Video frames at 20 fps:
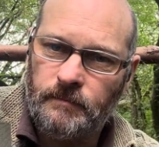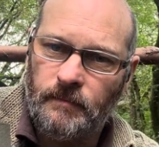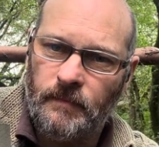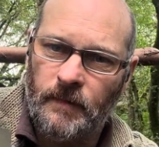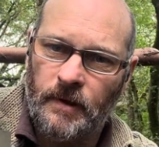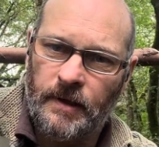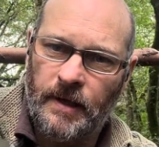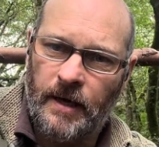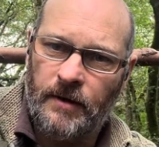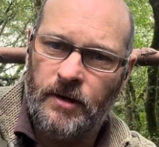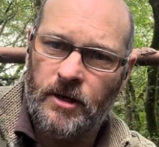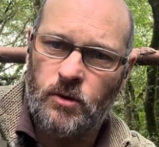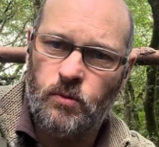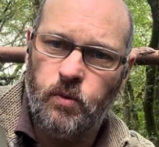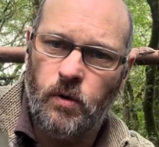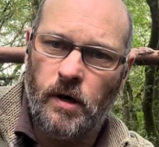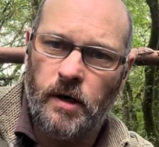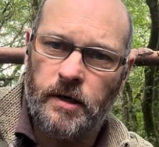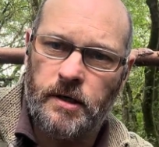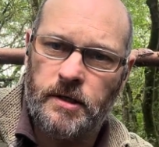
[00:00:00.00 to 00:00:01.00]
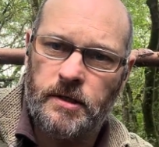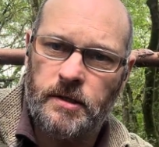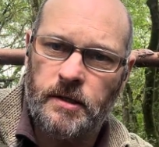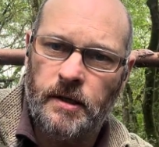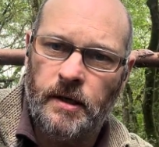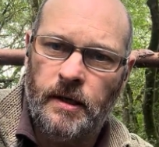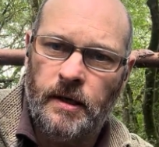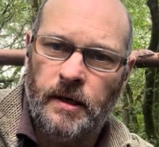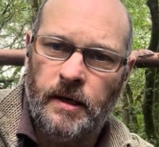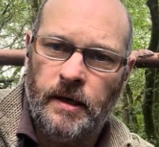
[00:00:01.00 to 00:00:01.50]
Now this works,
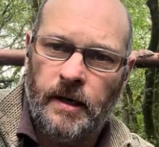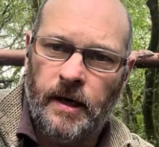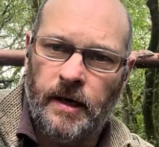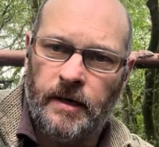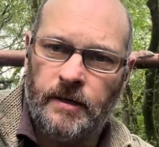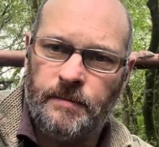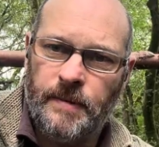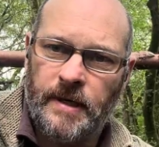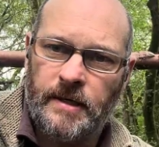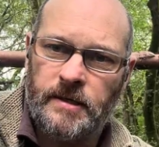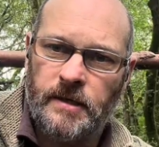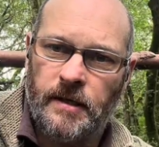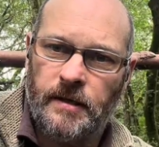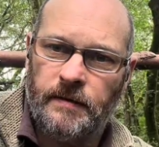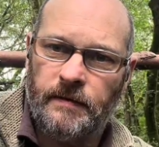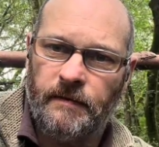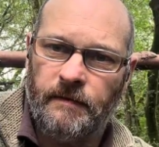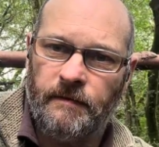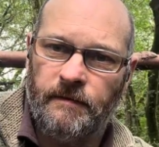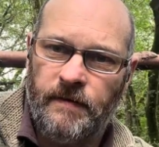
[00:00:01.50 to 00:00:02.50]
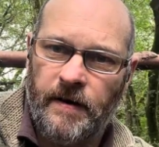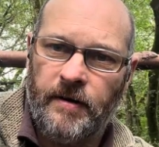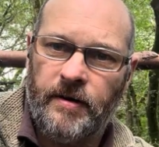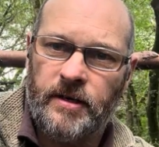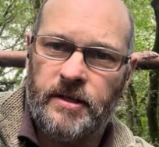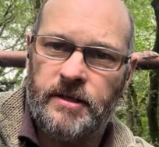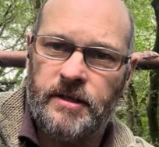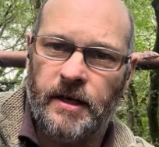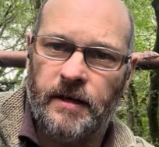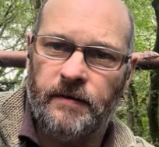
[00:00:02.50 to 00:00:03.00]
and it makes it very
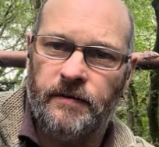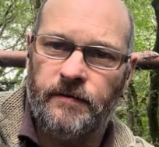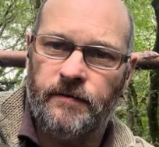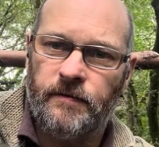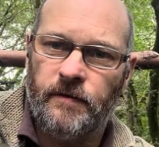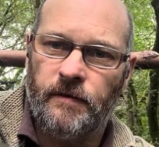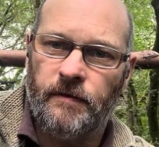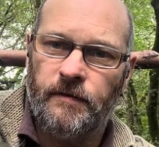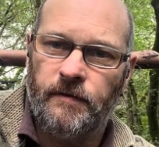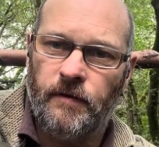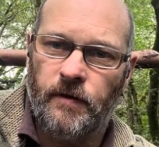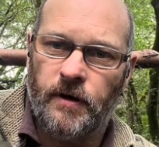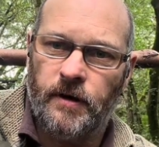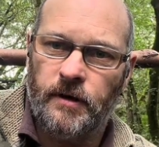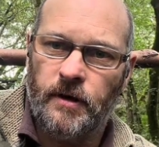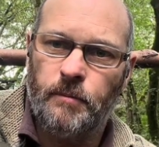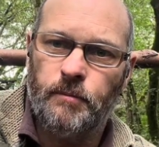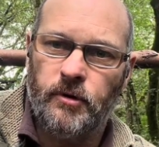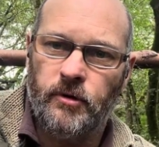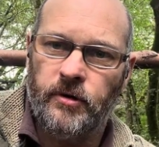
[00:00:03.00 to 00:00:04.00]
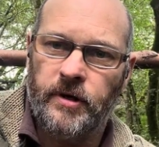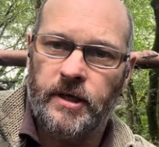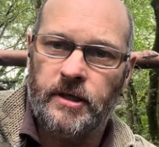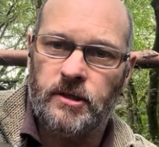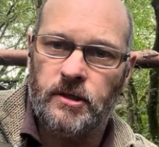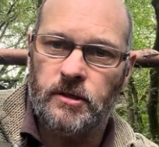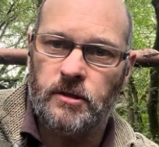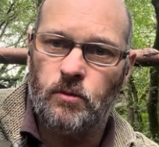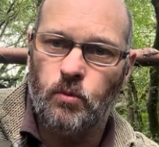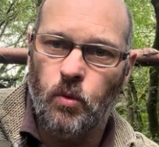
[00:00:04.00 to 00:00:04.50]
safe for a number of
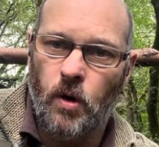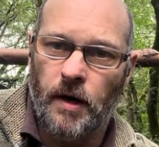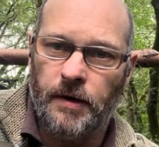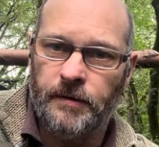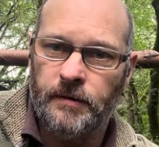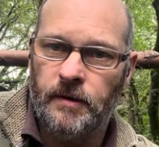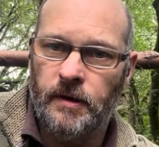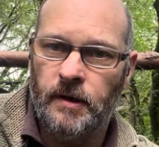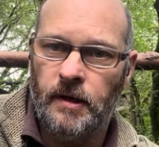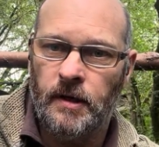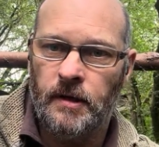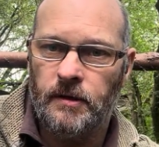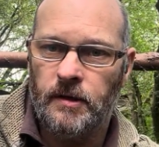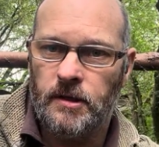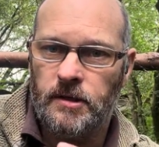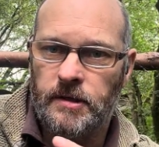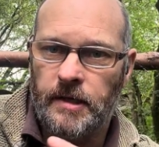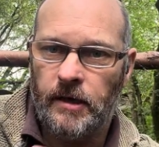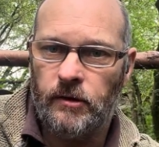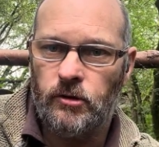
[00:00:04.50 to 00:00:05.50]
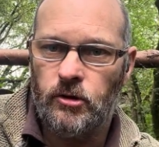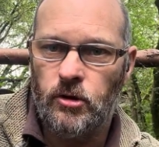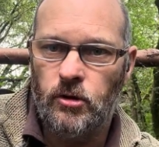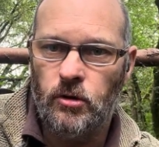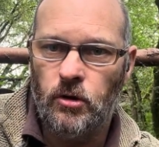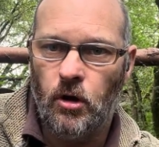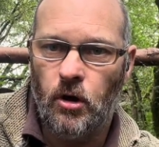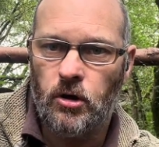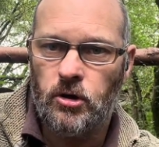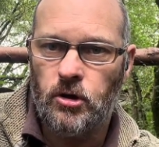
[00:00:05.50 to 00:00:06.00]
reasons. One, there's now 2
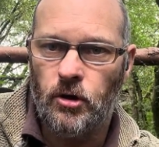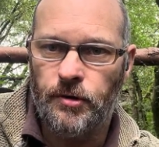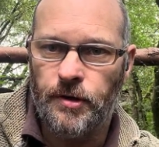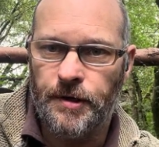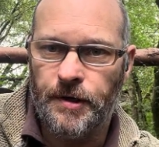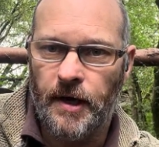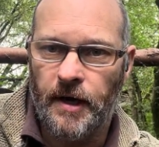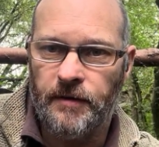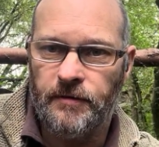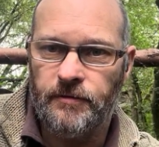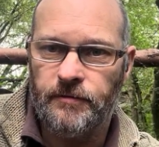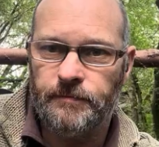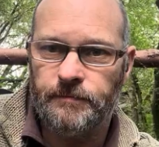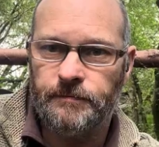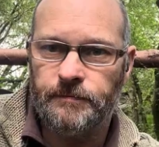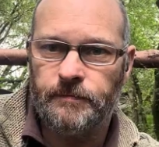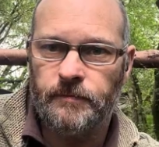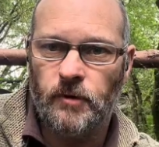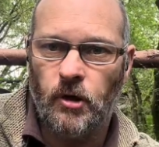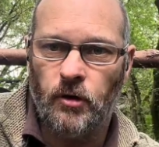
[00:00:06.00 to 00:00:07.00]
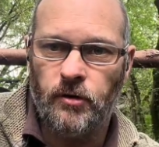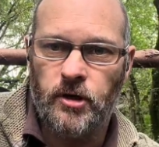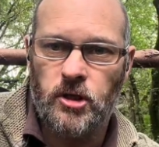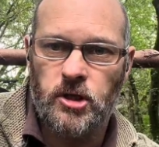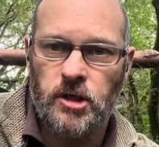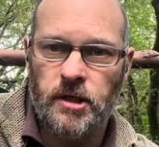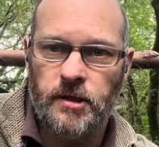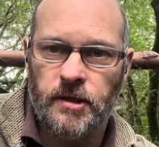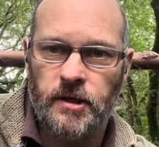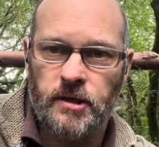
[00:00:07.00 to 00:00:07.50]
locks on the knife, on the
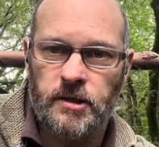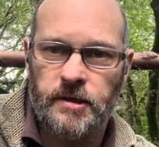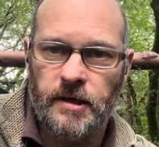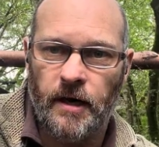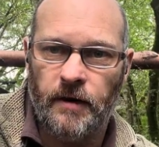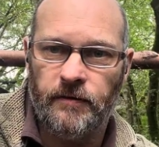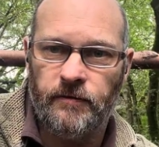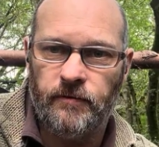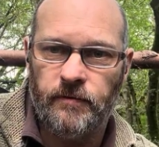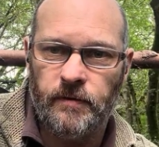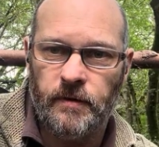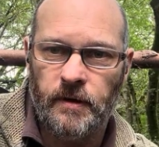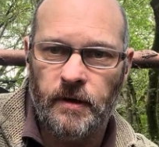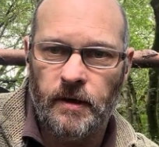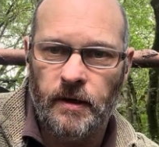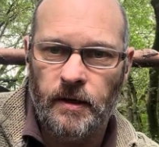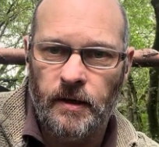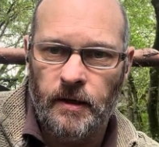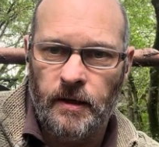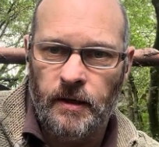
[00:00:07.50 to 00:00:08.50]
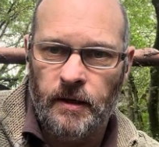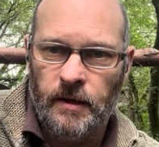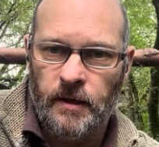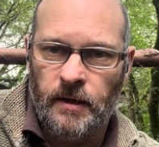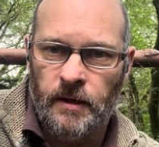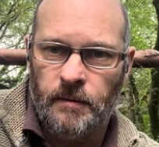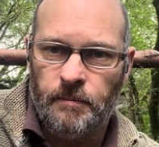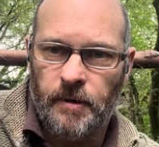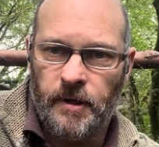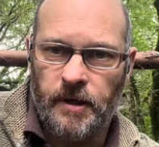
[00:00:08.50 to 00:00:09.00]
sheath itself.
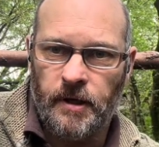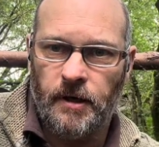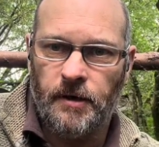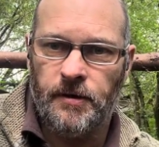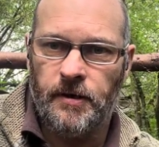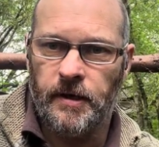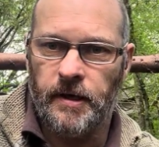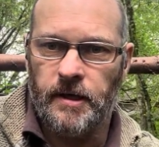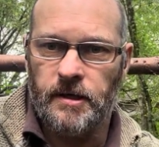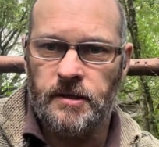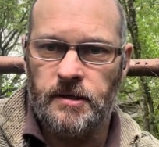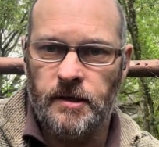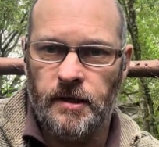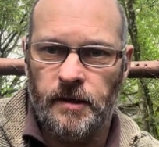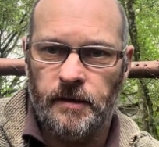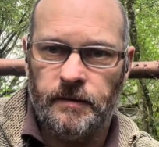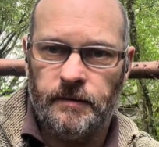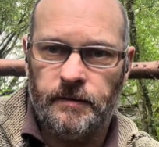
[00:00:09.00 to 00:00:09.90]
But the other thing is that